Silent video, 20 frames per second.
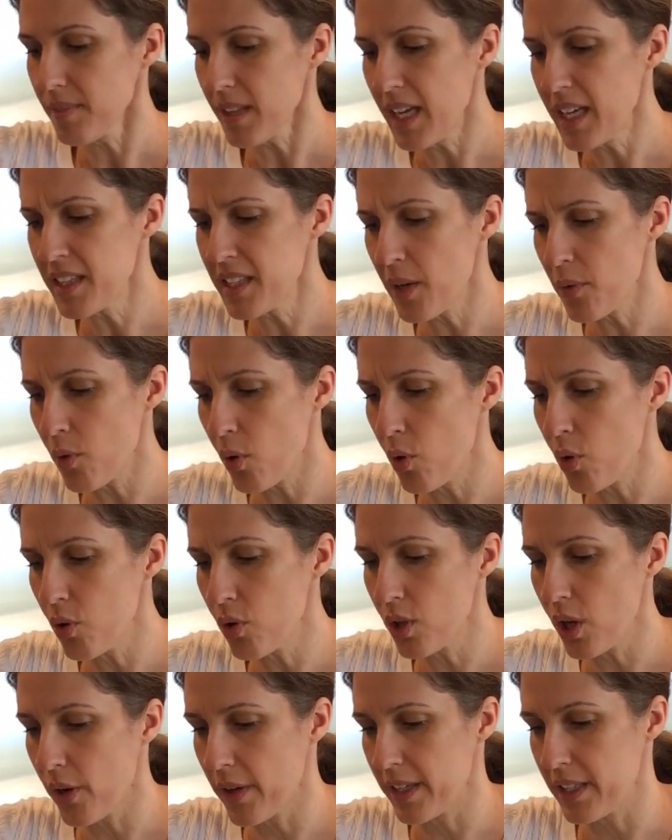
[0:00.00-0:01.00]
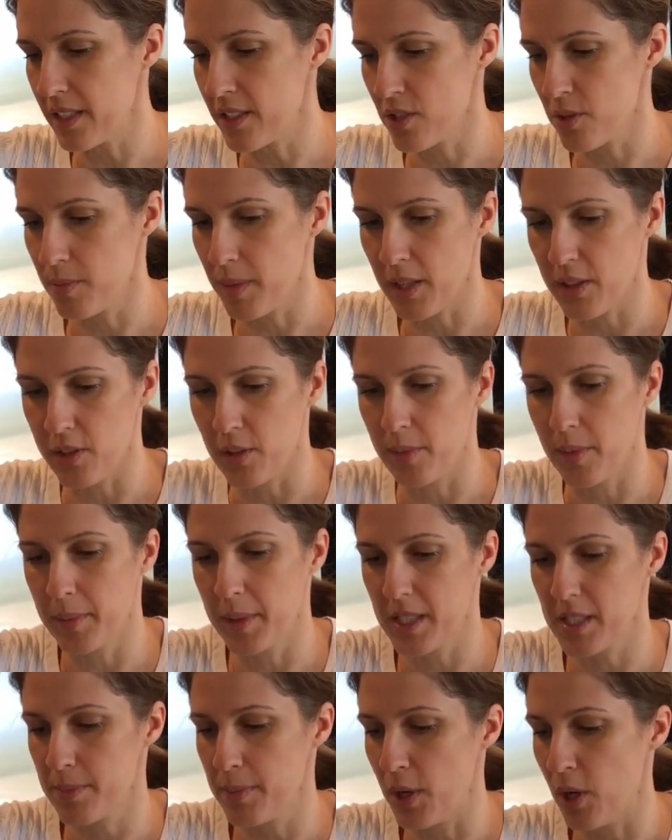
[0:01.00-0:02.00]
and they're all going into my
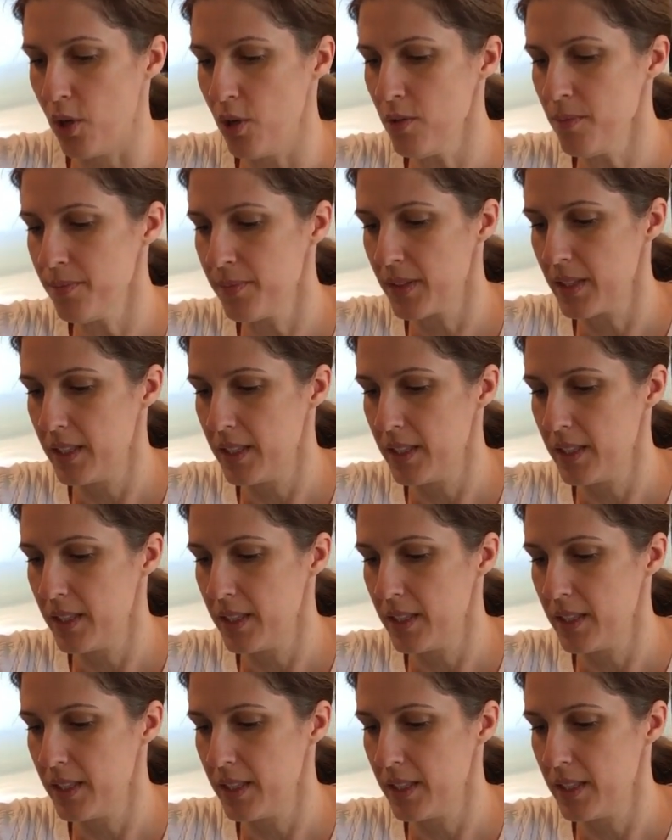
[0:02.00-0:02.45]
Thermomix bowl.